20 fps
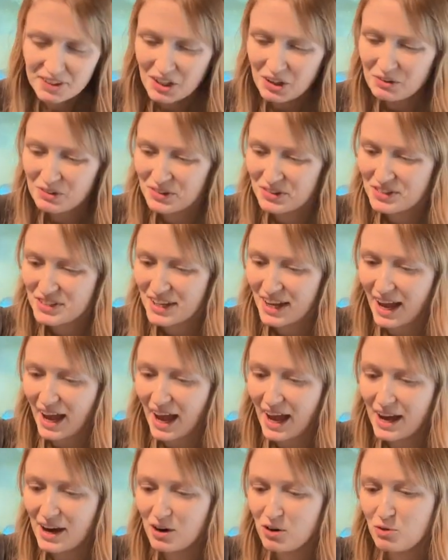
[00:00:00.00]
what's it,
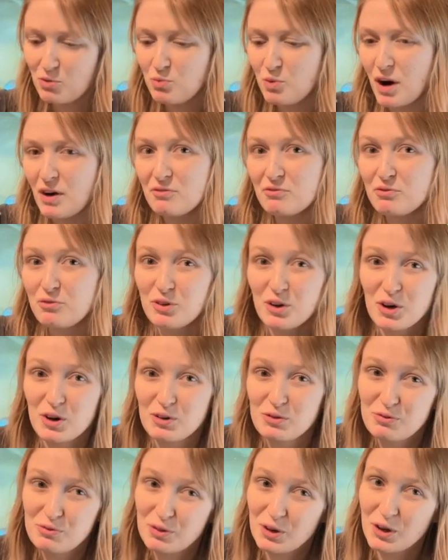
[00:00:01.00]

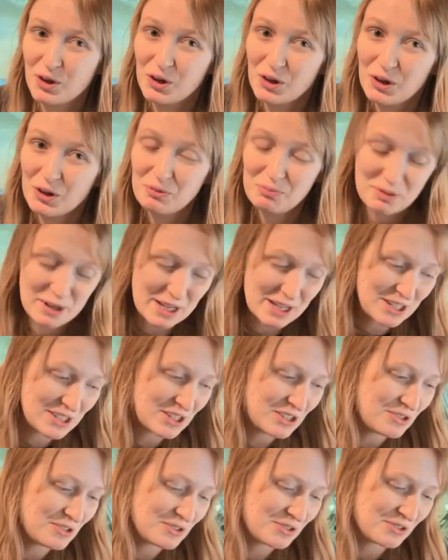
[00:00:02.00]
L144 being
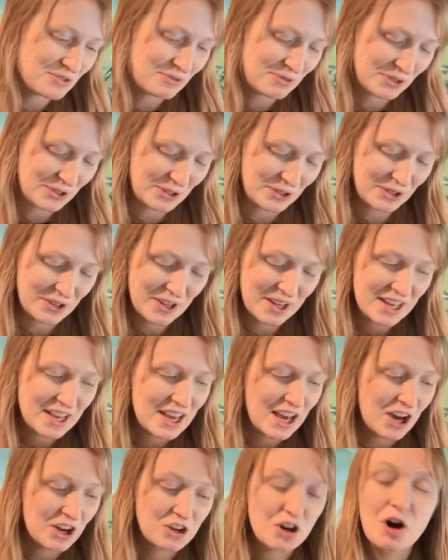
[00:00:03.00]
used for
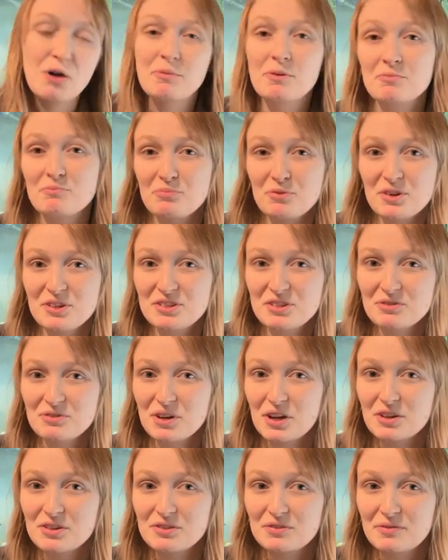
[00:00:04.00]
a common
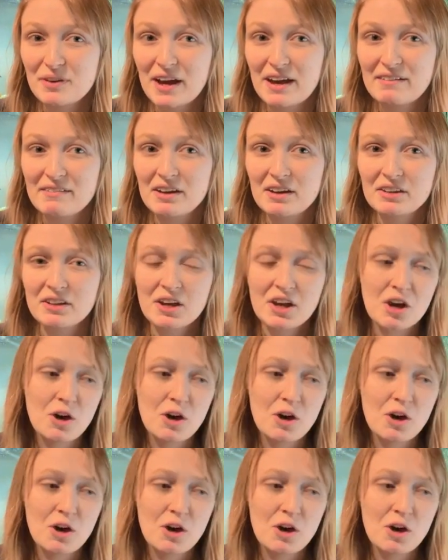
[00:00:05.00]
bristlenose variant,